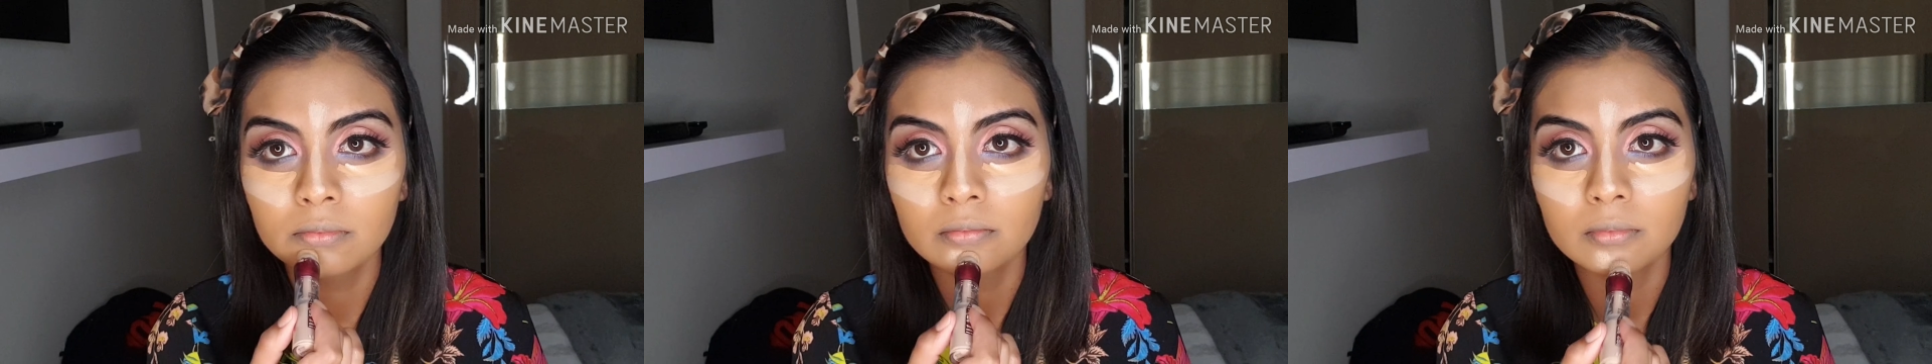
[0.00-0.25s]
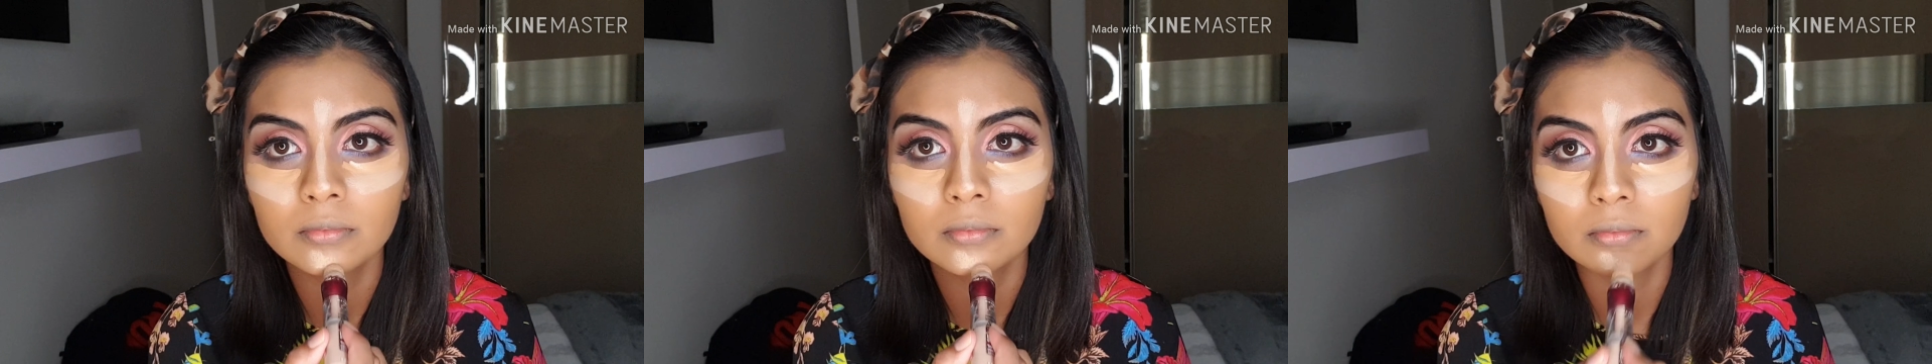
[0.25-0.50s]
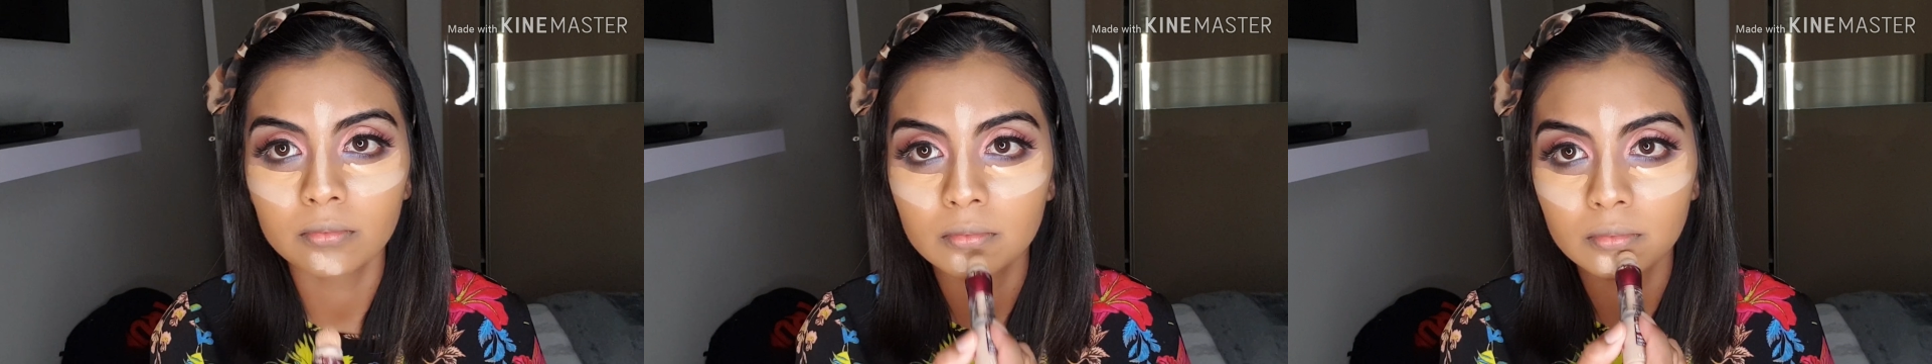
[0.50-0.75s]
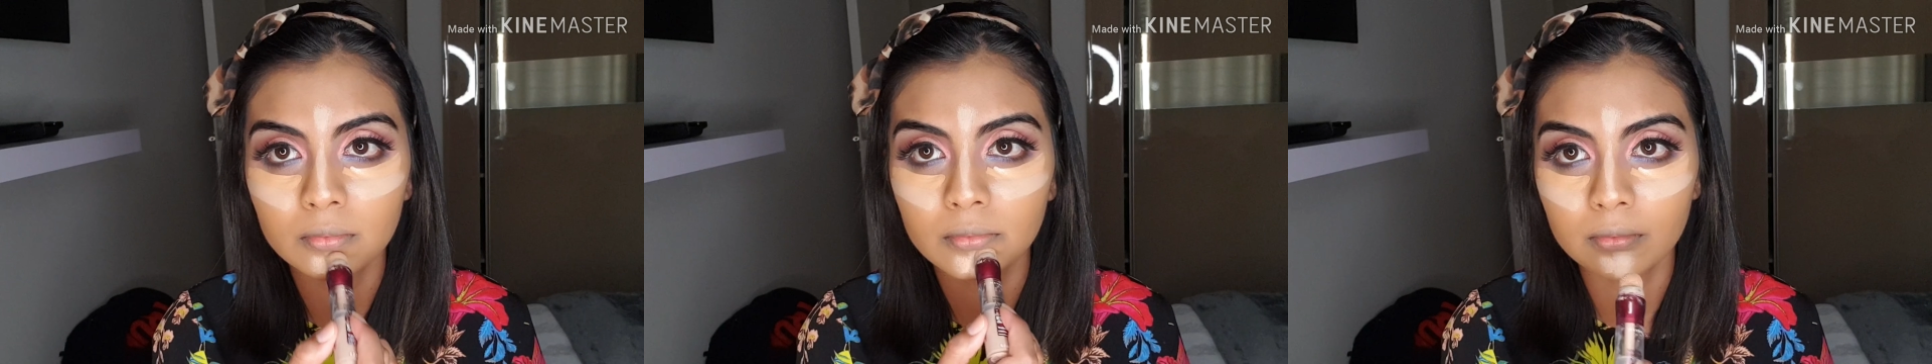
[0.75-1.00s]
Age
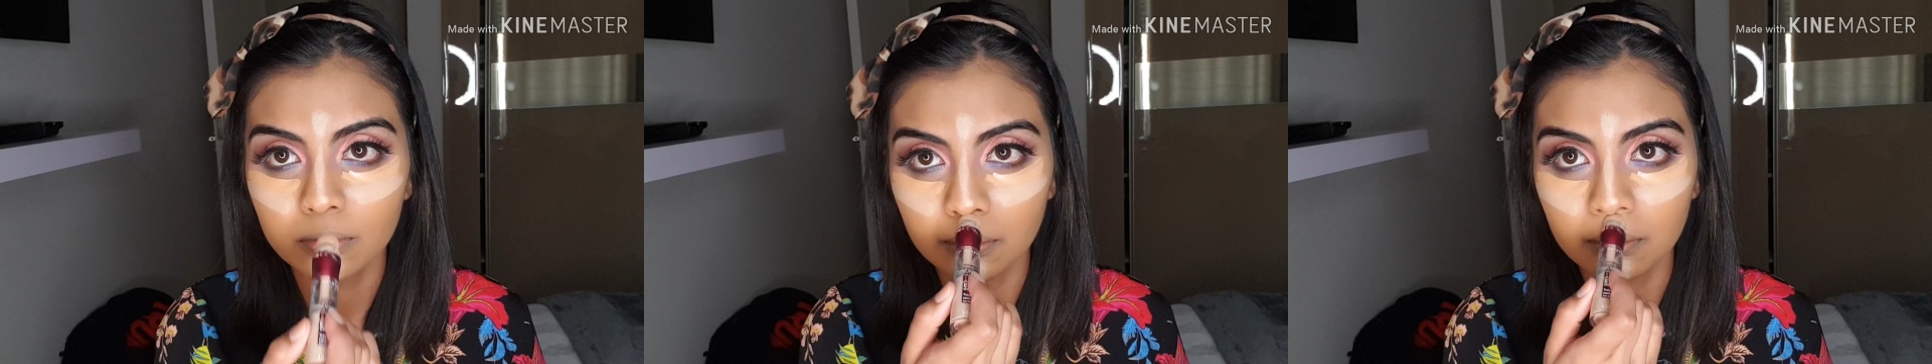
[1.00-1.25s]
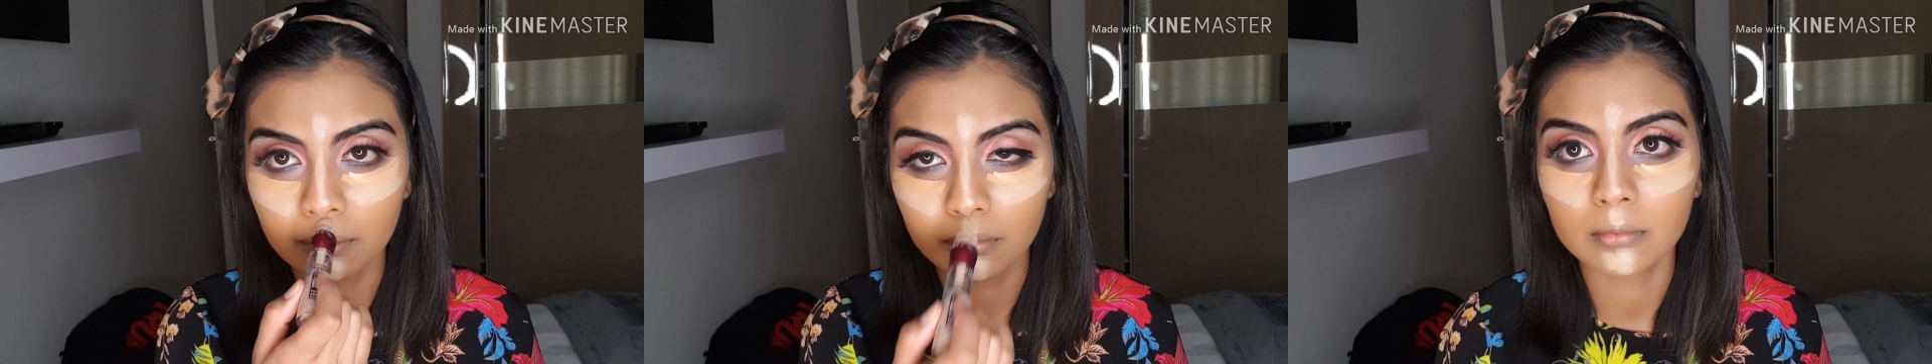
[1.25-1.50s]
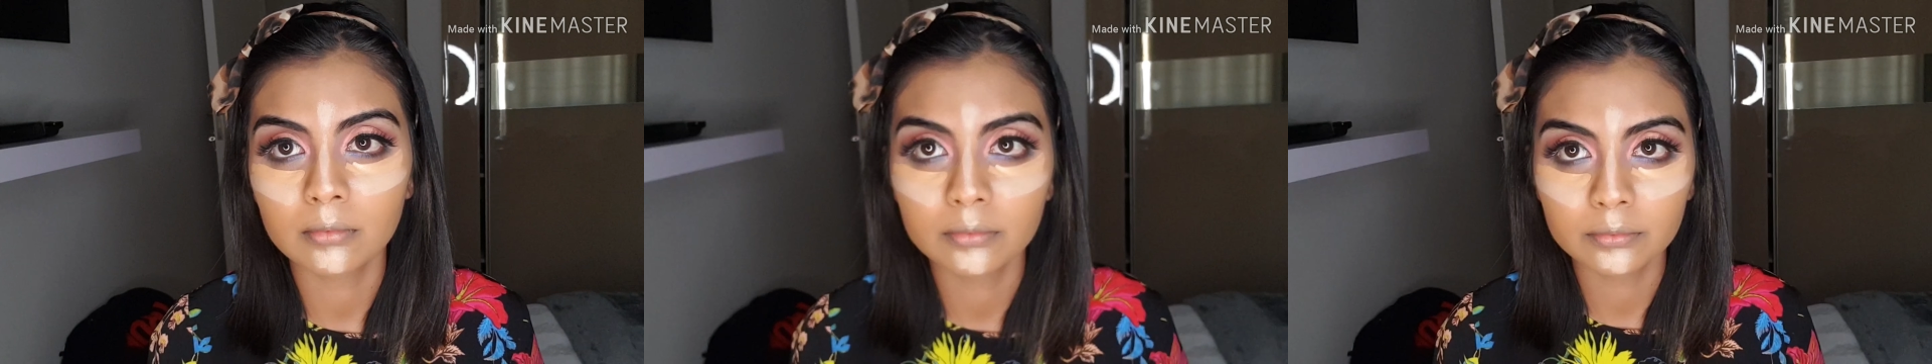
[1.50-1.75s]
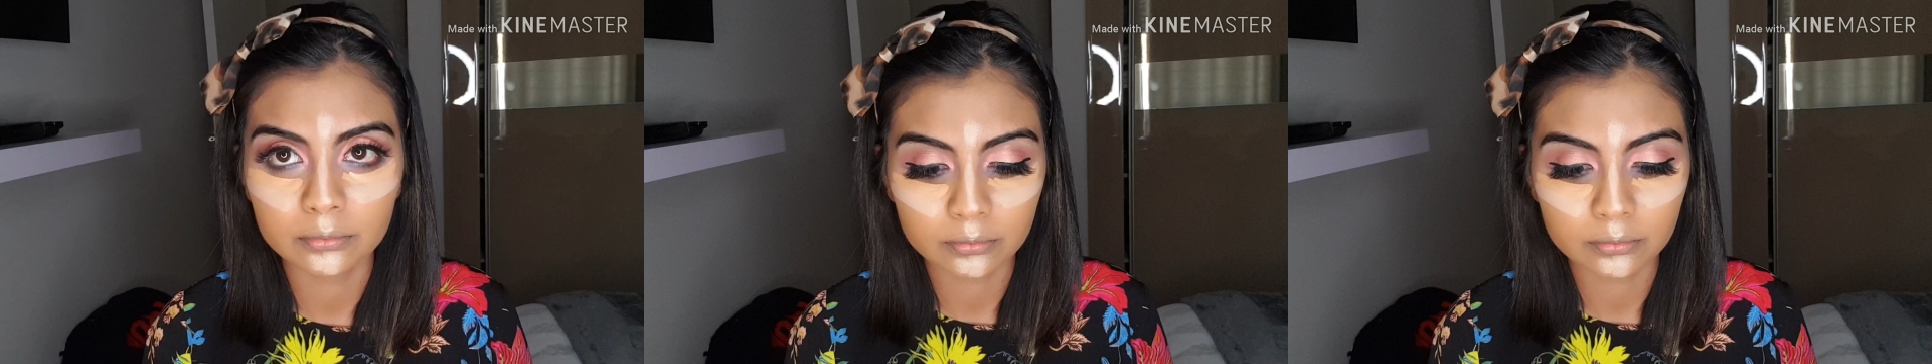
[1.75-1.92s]
Rewind concealer to